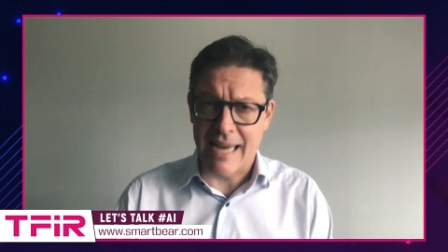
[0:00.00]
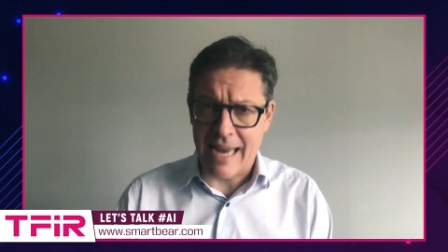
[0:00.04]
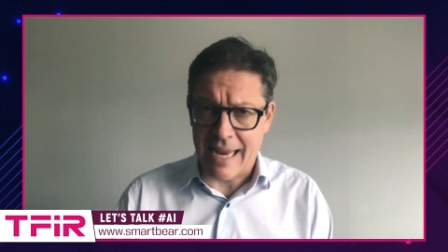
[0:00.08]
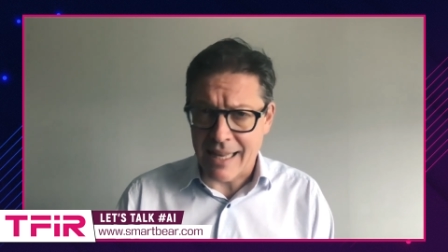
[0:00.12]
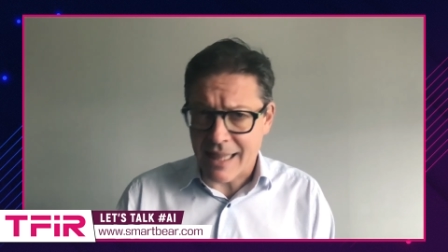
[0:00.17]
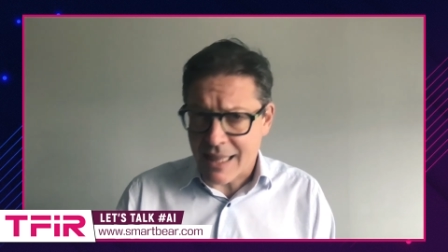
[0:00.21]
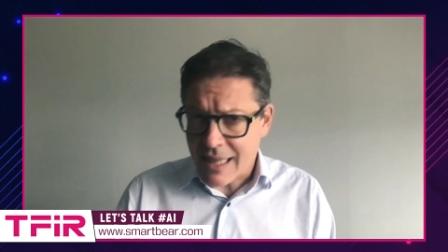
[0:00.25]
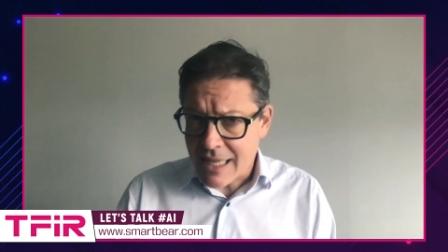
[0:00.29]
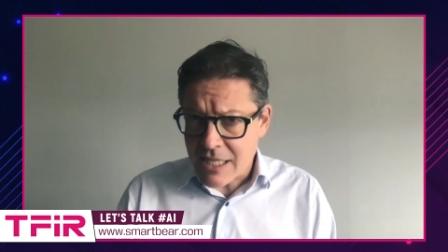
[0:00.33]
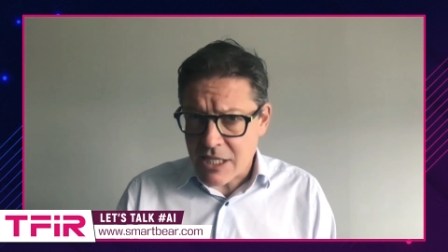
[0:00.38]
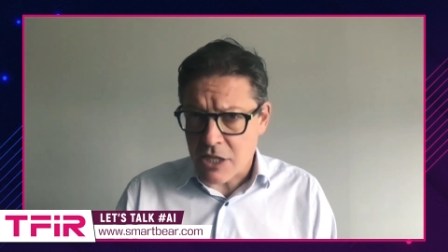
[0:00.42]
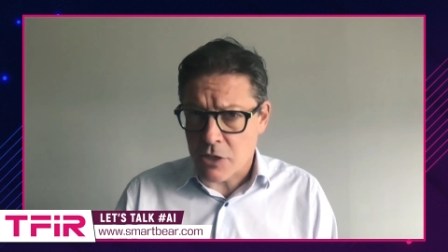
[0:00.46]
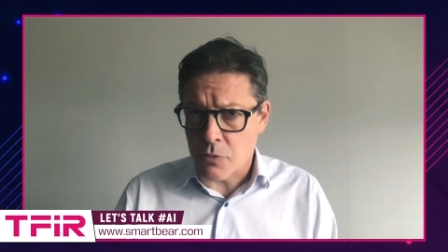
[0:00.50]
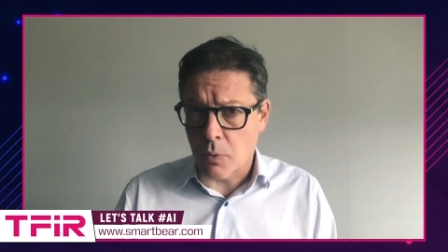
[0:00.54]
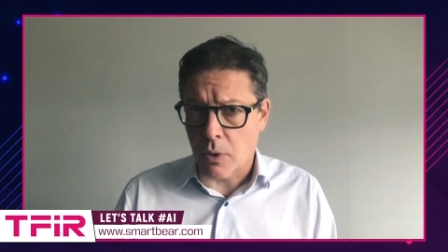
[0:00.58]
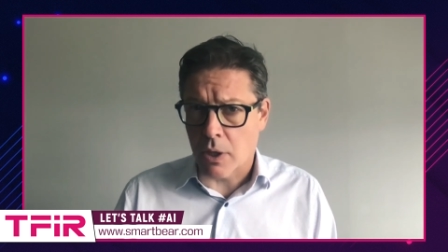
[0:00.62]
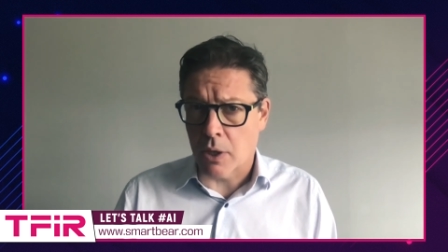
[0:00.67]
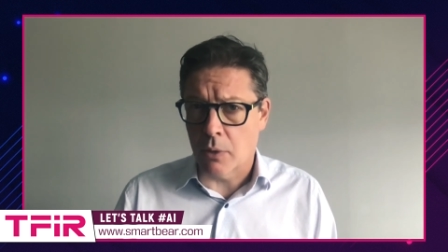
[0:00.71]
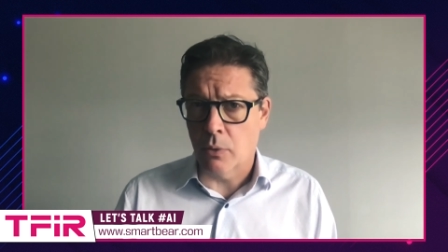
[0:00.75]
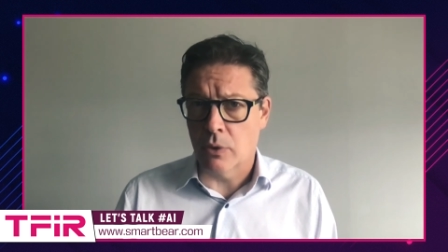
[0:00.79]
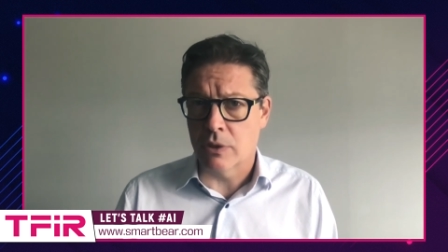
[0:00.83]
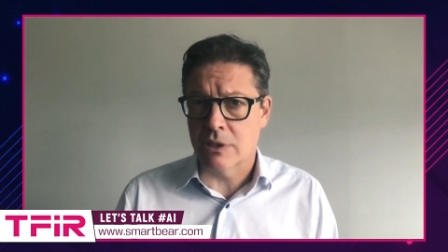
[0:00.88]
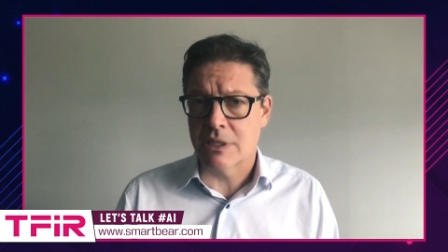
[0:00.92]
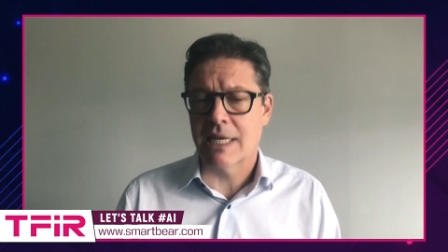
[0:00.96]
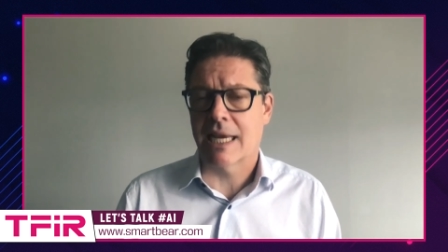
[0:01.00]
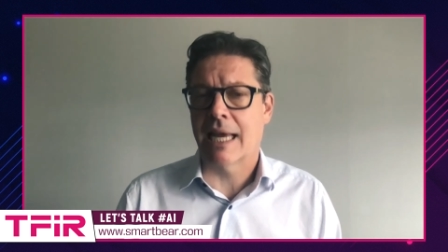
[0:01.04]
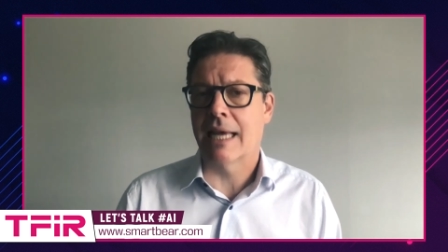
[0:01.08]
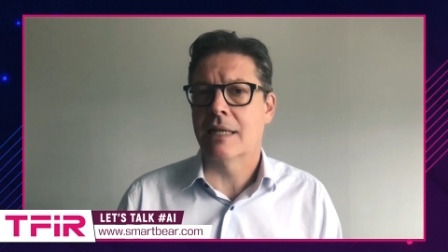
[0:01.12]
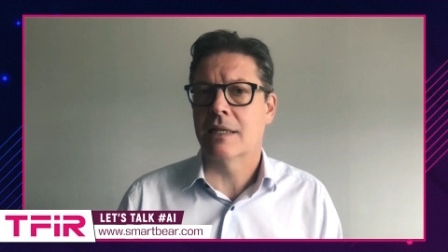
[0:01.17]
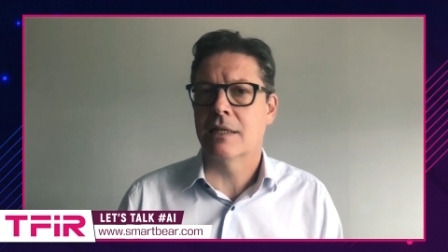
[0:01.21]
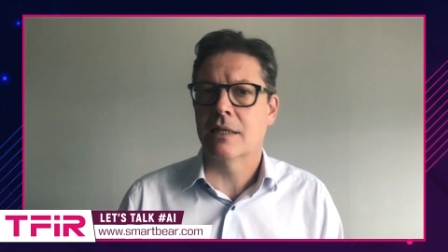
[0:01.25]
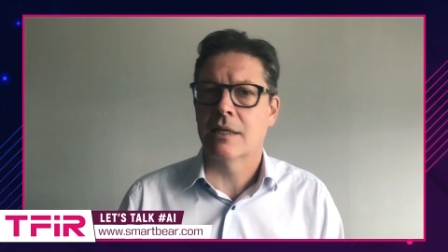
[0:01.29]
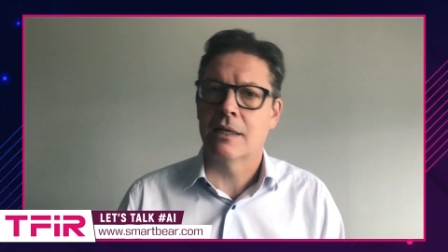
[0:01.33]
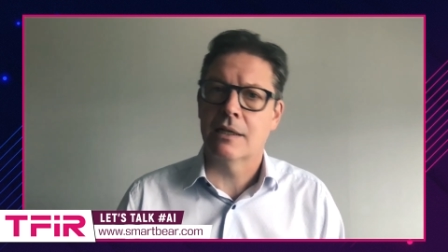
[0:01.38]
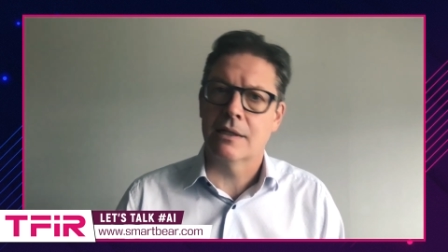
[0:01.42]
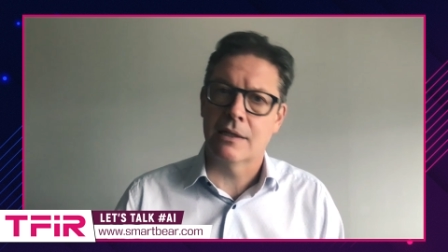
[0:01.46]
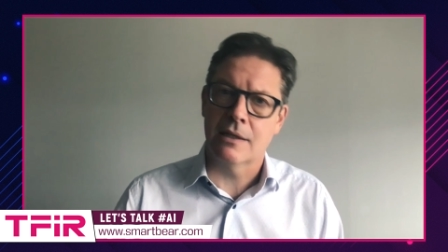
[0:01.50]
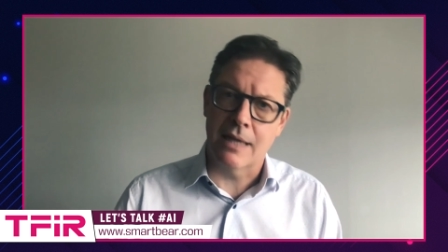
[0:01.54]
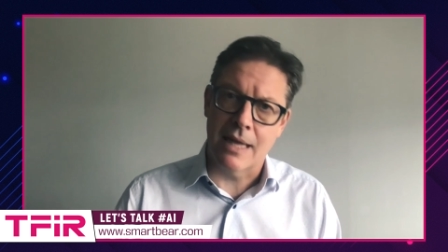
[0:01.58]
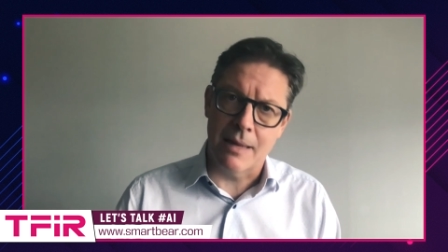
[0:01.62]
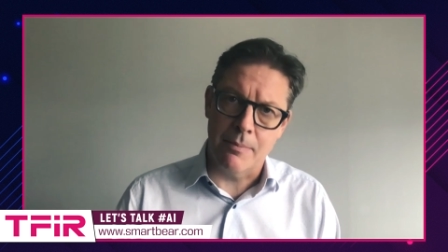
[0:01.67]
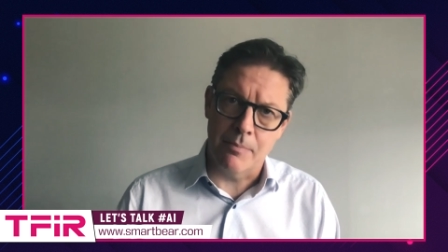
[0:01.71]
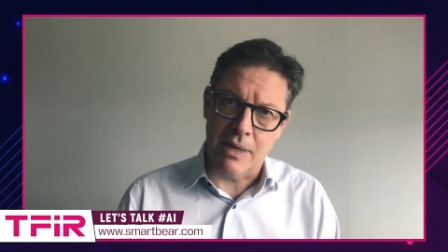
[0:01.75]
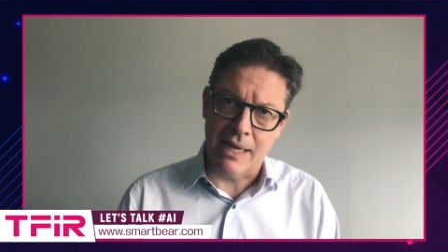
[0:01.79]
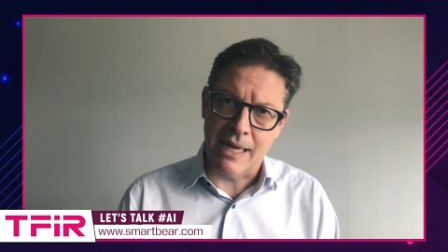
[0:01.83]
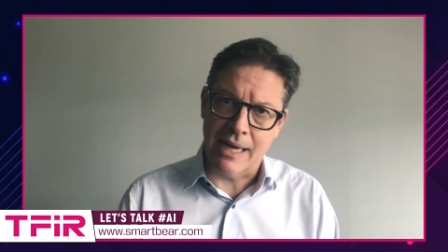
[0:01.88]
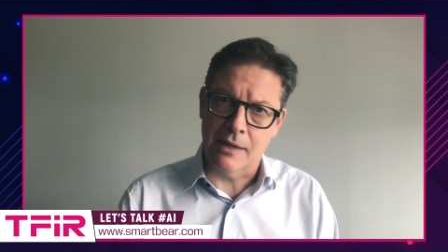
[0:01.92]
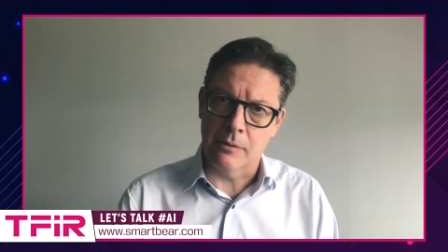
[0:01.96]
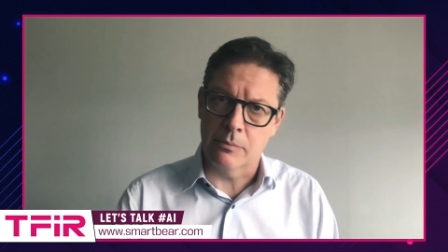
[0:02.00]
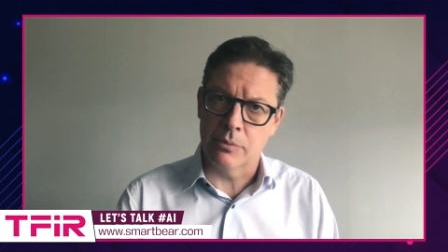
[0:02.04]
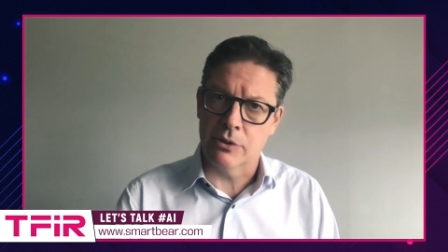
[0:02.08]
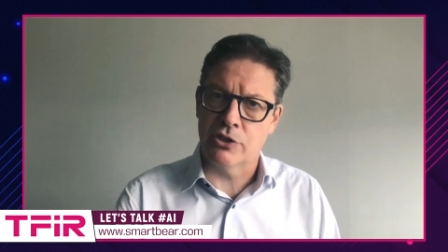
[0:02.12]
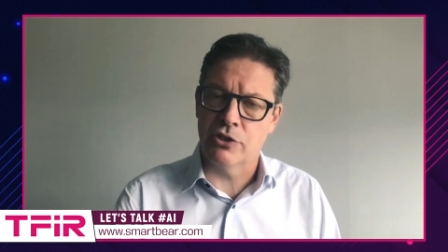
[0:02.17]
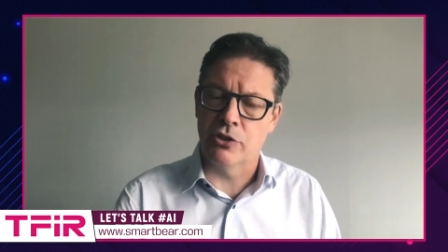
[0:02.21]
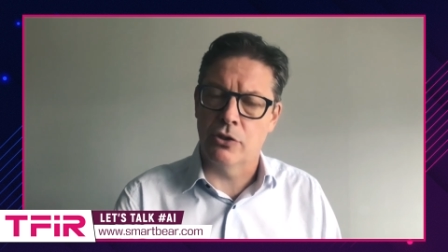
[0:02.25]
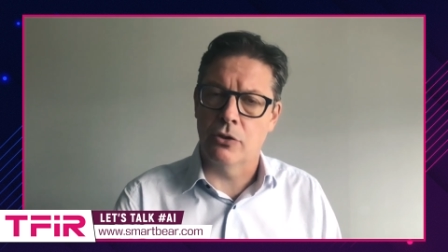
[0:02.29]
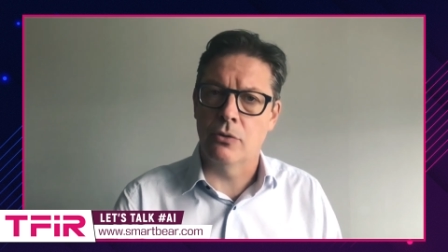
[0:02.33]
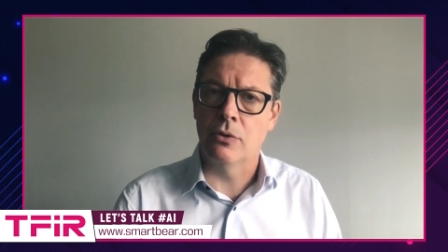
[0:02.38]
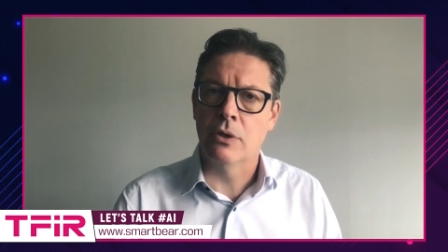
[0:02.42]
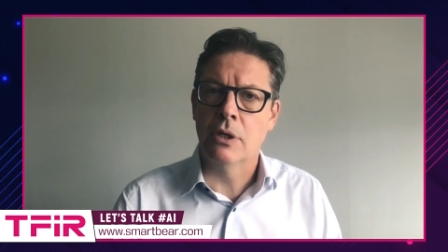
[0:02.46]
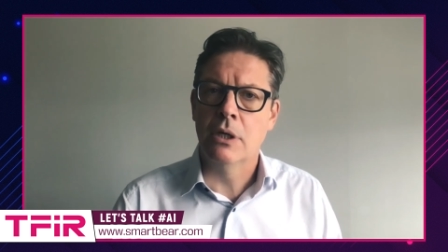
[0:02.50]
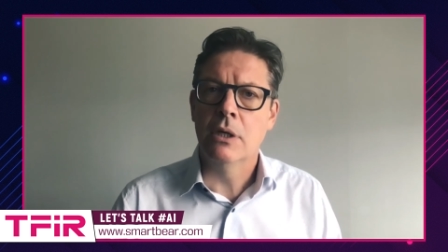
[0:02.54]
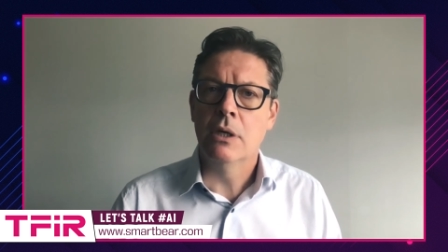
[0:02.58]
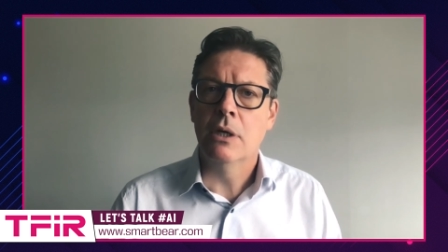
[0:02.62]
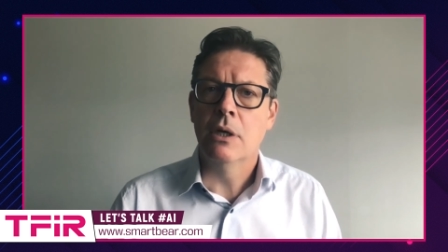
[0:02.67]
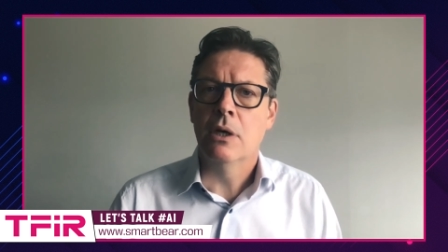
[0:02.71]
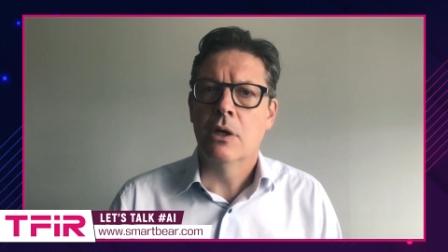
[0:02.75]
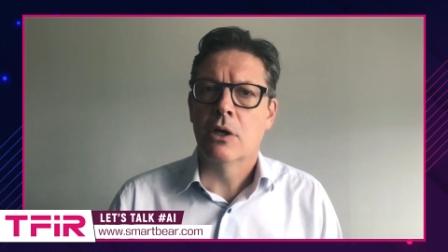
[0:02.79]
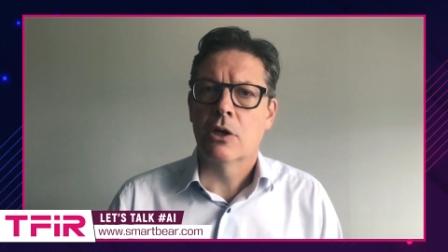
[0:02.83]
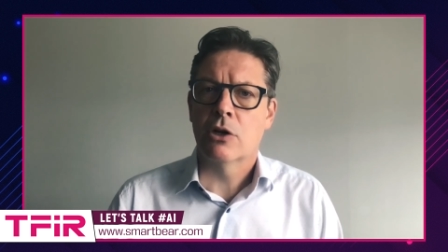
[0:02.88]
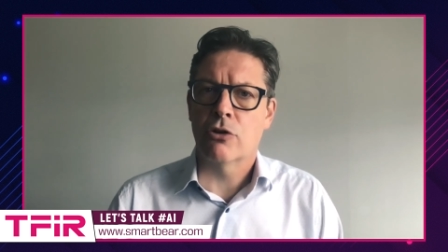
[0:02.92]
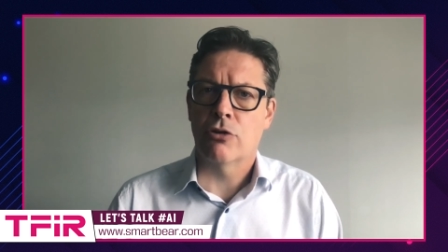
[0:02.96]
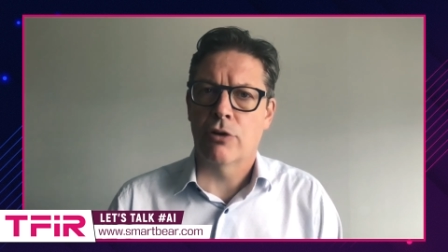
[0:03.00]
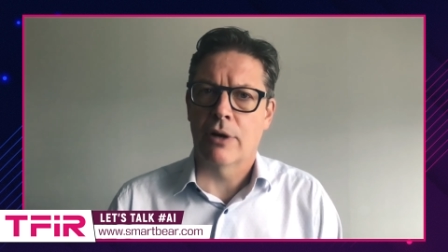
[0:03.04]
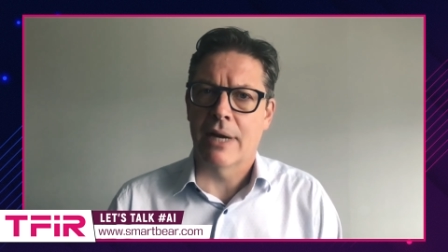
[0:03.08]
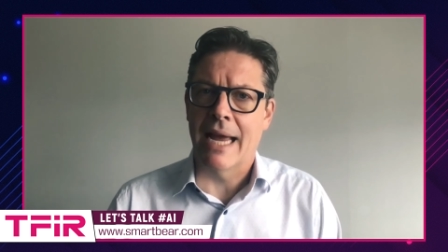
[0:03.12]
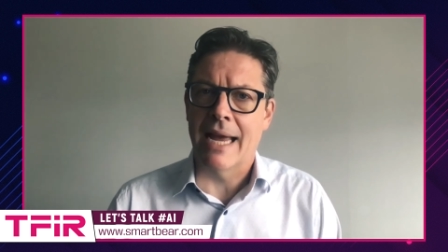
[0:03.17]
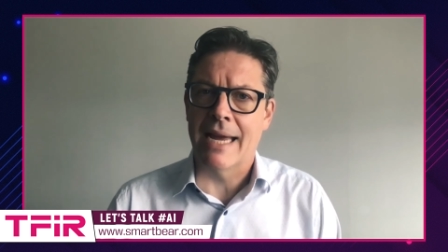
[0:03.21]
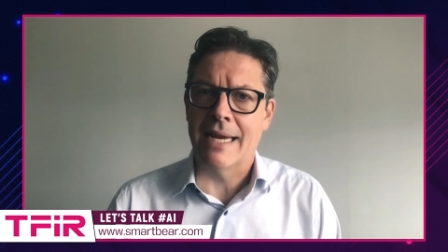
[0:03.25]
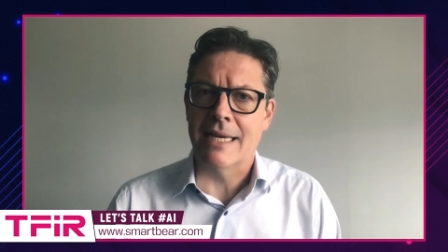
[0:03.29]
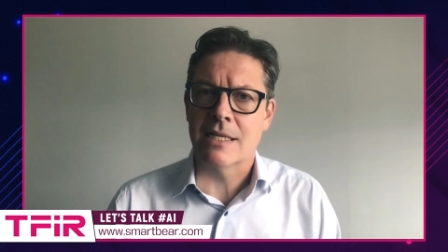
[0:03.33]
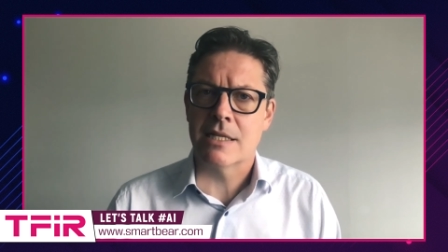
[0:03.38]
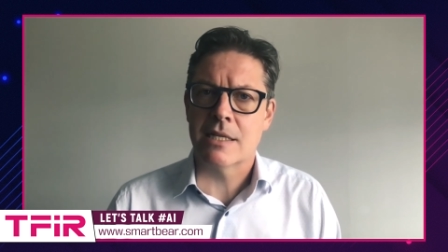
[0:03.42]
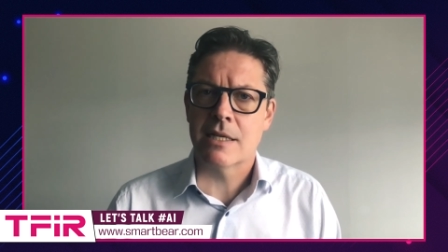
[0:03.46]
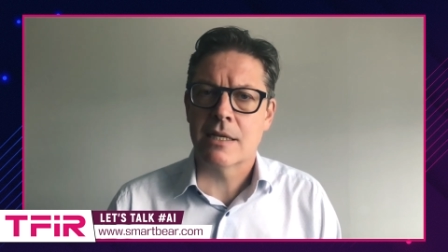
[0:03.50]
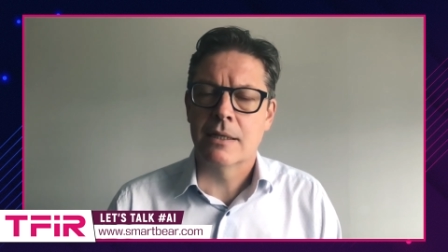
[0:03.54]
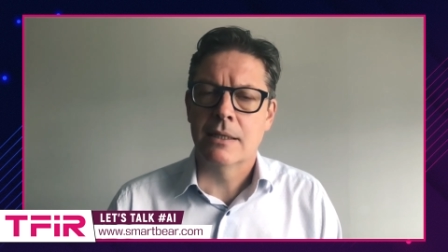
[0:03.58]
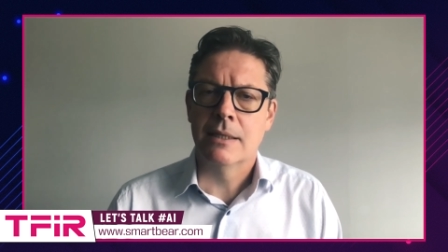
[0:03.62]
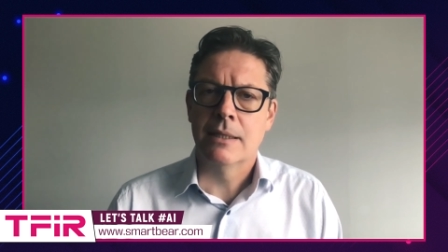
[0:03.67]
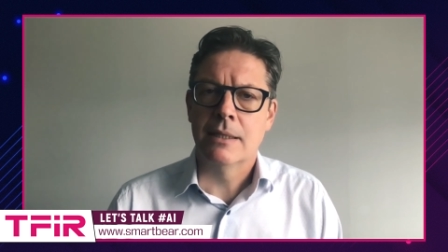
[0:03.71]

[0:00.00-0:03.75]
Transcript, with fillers: hey, this is what I want to get done, and then being able to create